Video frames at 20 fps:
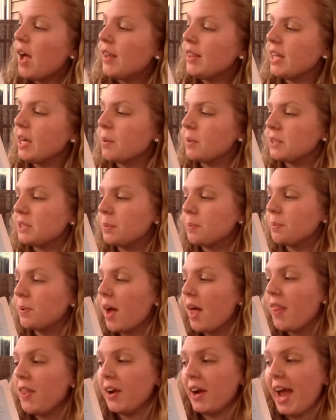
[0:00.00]
there was a
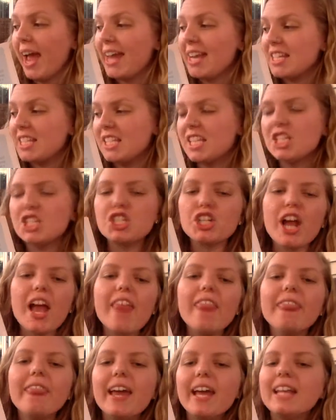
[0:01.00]
brother and a sister,
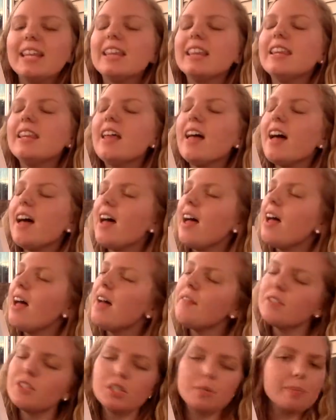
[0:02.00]
and they
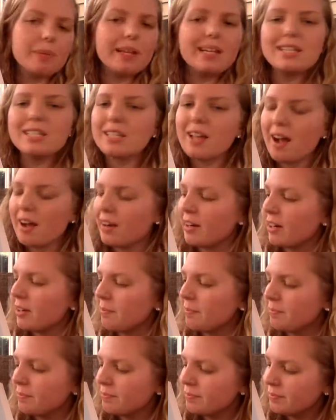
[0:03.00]
loved to play soccer.
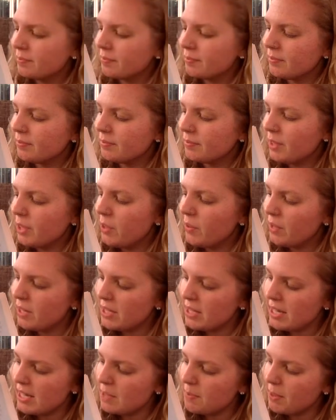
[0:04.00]
You
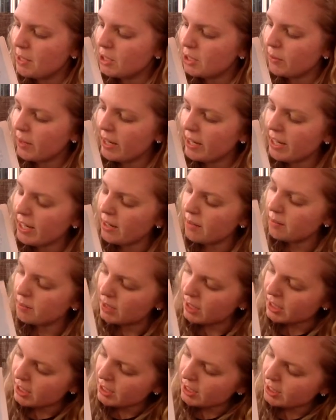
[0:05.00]
can see his picture right here.
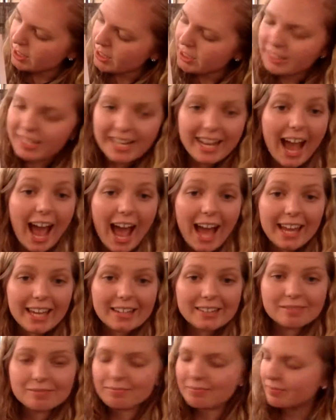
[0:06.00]
She's saying
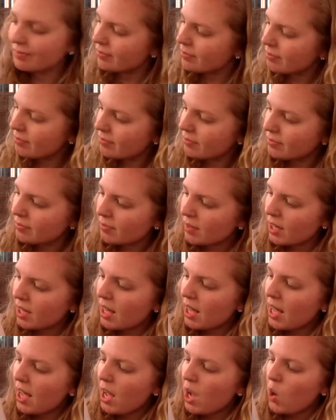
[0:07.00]
hi.
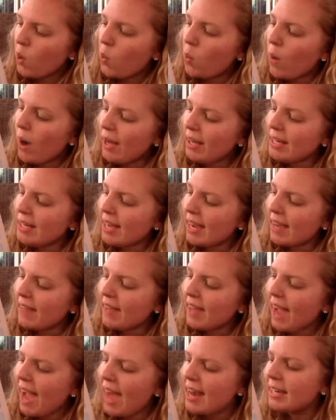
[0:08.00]
One day,
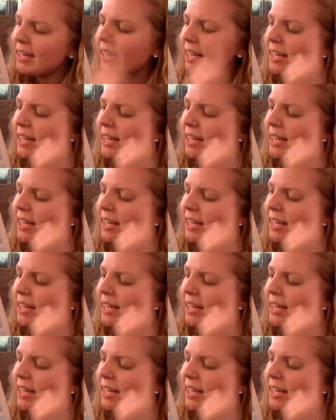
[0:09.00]
they had an